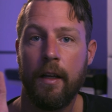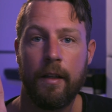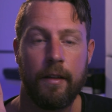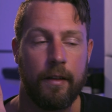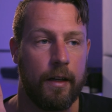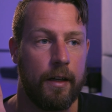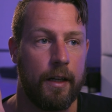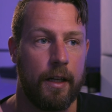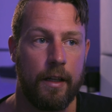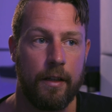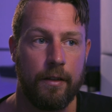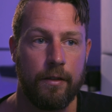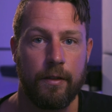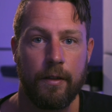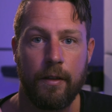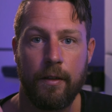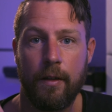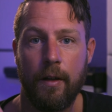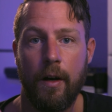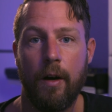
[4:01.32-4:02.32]
There is
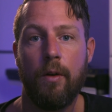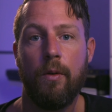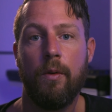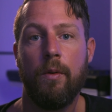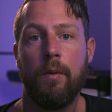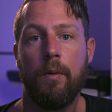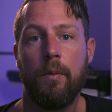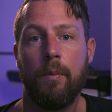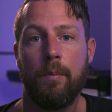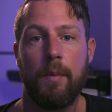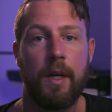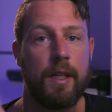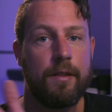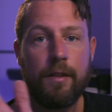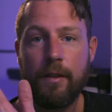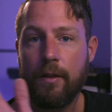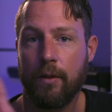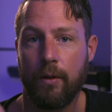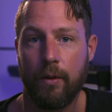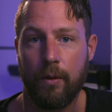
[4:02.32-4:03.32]
no
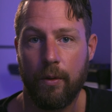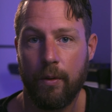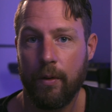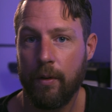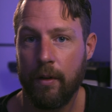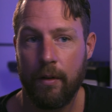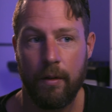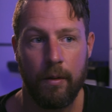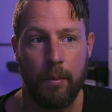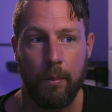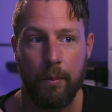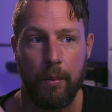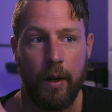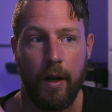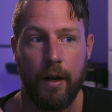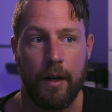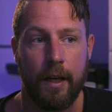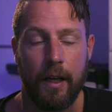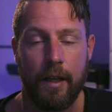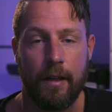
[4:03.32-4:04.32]
magical
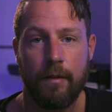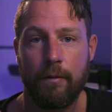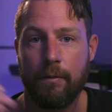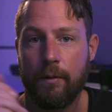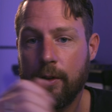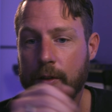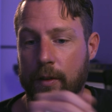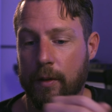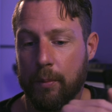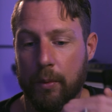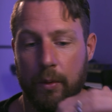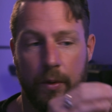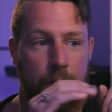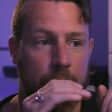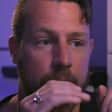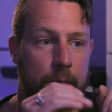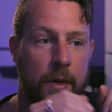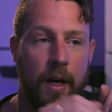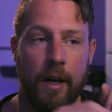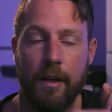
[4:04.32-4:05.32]
plugin what you put on
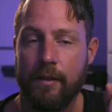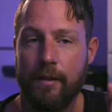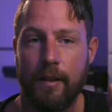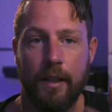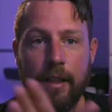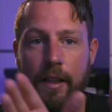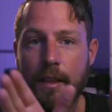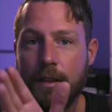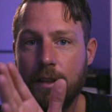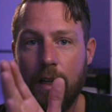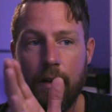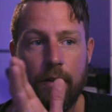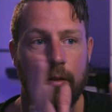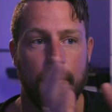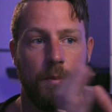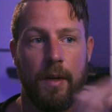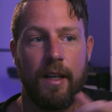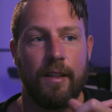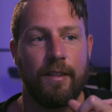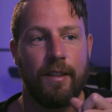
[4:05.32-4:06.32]
the master and it sounds
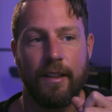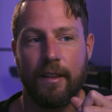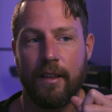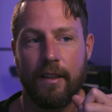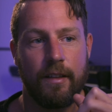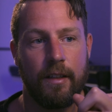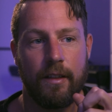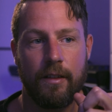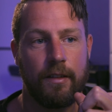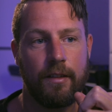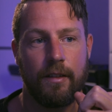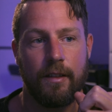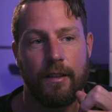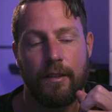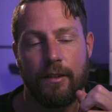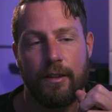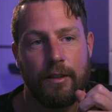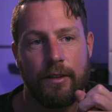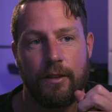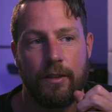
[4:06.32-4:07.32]
amazing. It
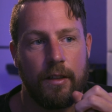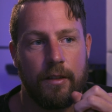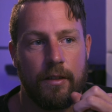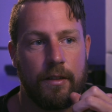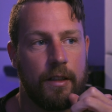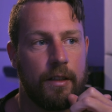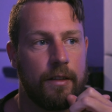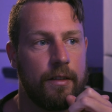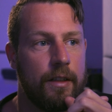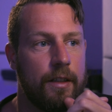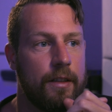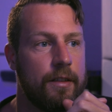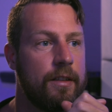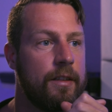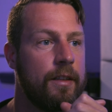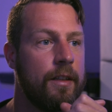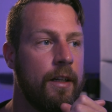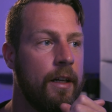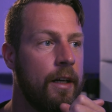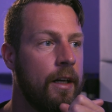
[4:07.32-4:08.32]
just doesn't exist.
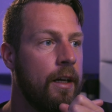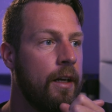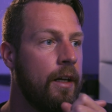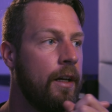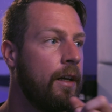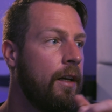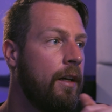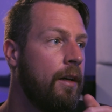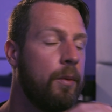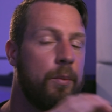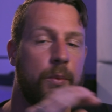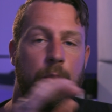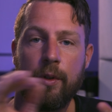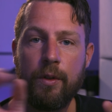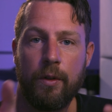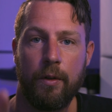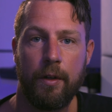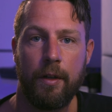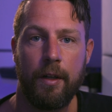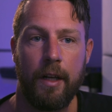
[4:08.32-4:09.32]
Put
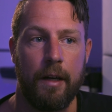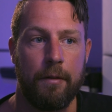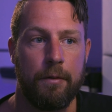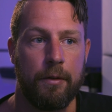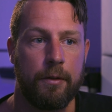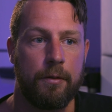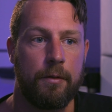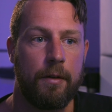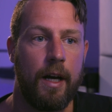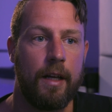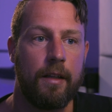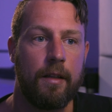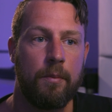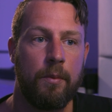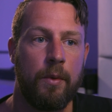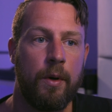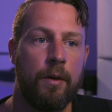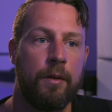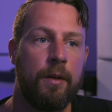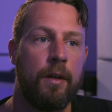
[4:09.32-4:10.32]
all your levels right in
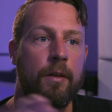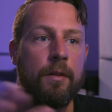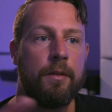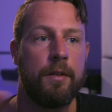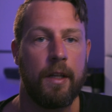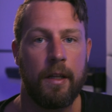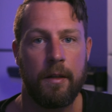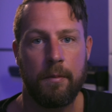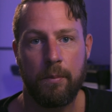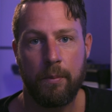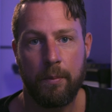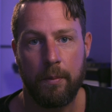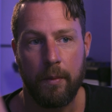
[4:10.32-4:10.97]
mono, then